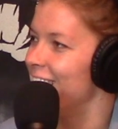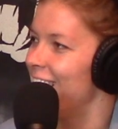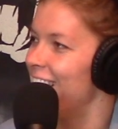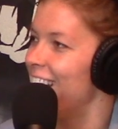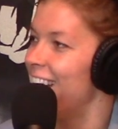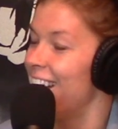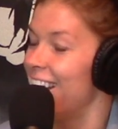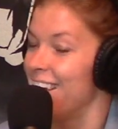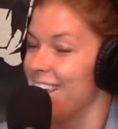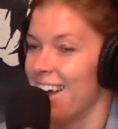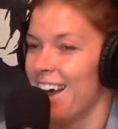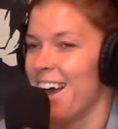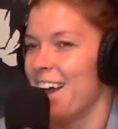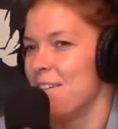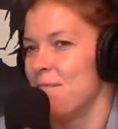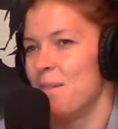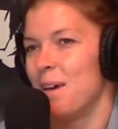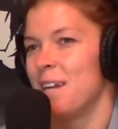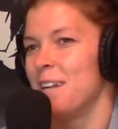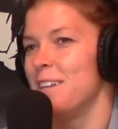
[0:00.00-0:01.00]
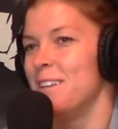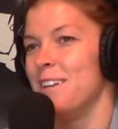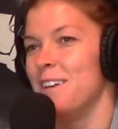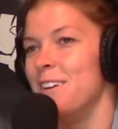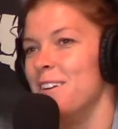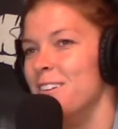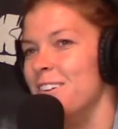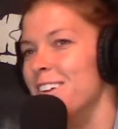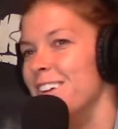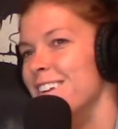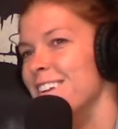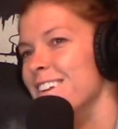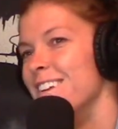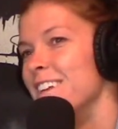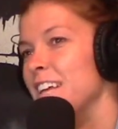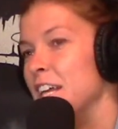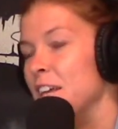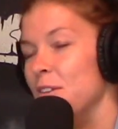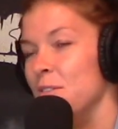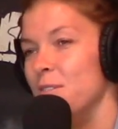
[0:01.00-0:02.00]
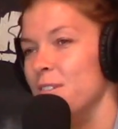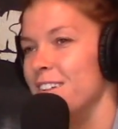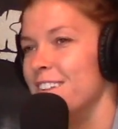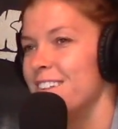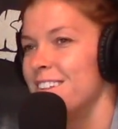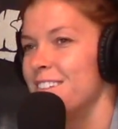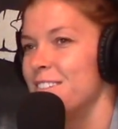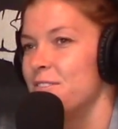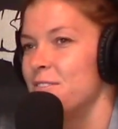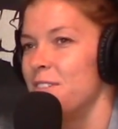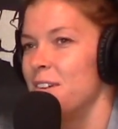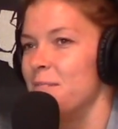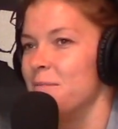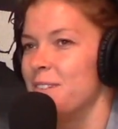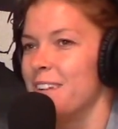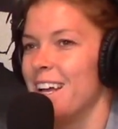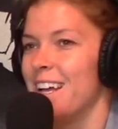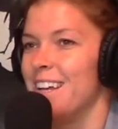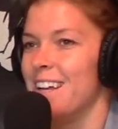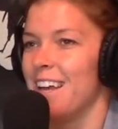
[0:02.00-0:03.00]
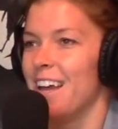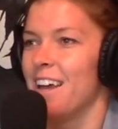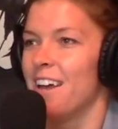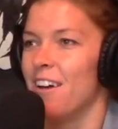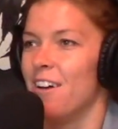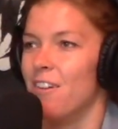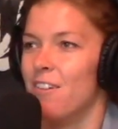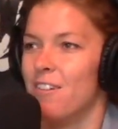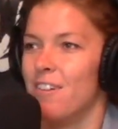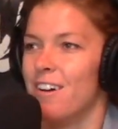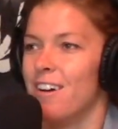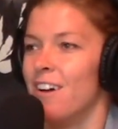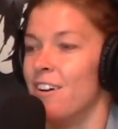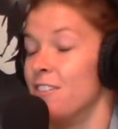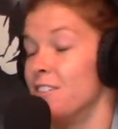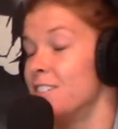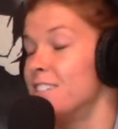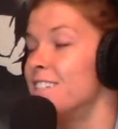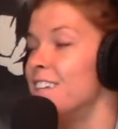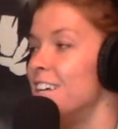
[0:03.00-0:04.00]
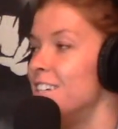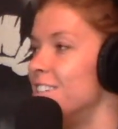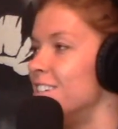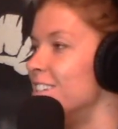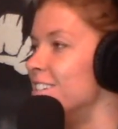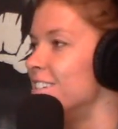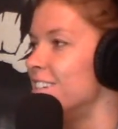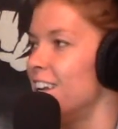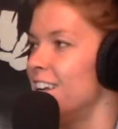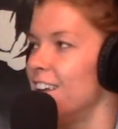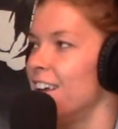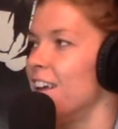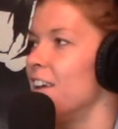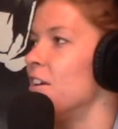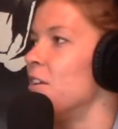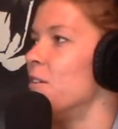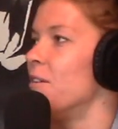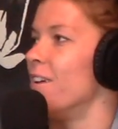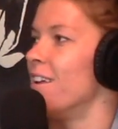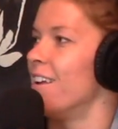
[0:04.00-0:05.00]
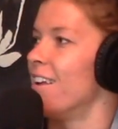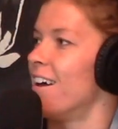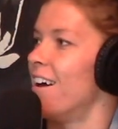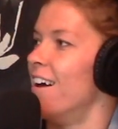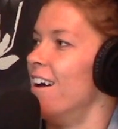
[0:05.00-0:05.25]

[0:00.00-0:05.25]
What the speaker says: Yeah. I met a dude, and he was from San Diego, or stationed in San Diego, and